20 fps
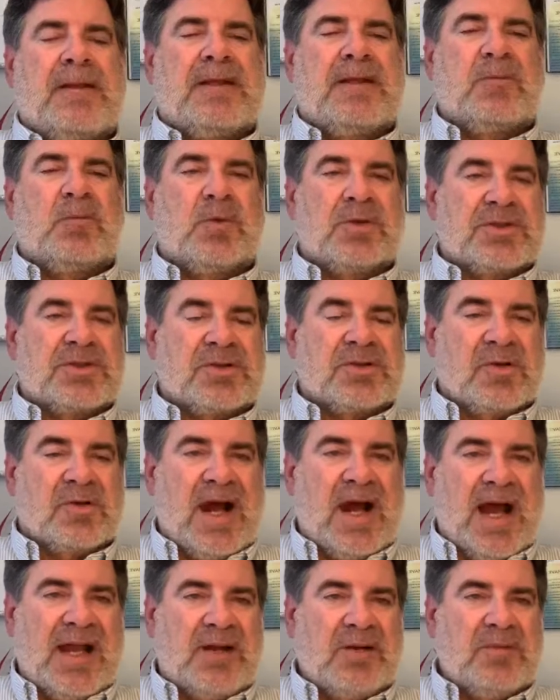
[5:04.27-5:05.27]
in Worcester,
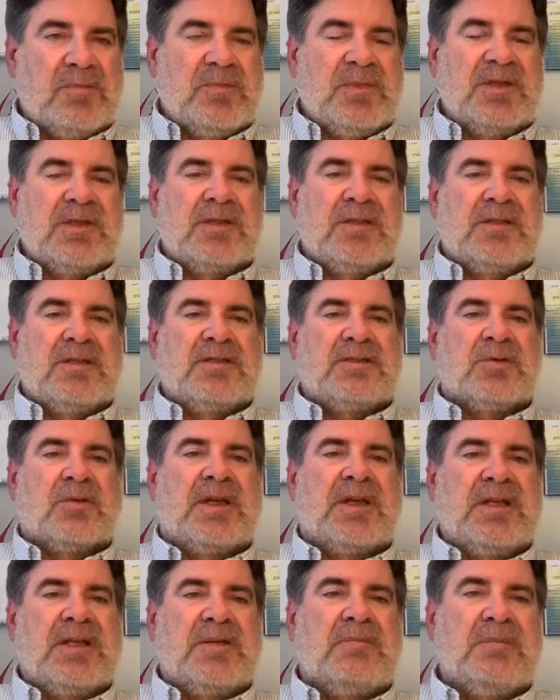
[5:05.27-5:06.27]
Ohio. So we get